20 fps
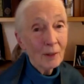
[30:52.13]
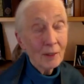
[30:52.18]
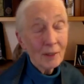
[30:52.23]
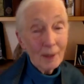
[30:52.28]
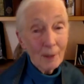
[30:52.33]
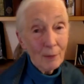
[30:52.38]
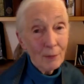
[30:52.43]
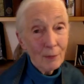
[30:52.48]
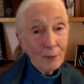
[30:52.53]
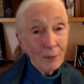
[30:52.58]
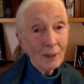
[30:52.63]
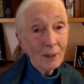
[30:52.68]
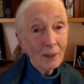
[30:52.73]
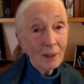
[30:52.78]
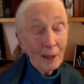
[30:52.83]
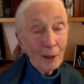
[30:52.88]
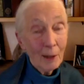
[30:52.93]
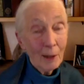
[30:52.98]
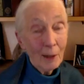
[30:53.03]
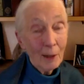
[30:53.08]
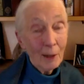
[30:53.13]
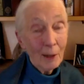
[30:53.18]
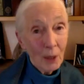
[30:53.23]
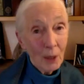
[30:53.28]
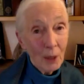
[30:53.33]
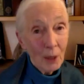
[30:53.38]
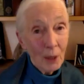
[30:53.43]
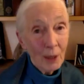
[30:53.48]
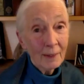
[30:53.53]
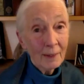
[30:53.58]
definitely
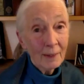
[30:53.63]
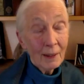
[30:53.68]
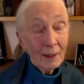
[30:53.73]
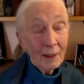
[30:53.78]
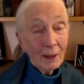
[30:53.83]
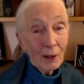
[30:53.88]
aware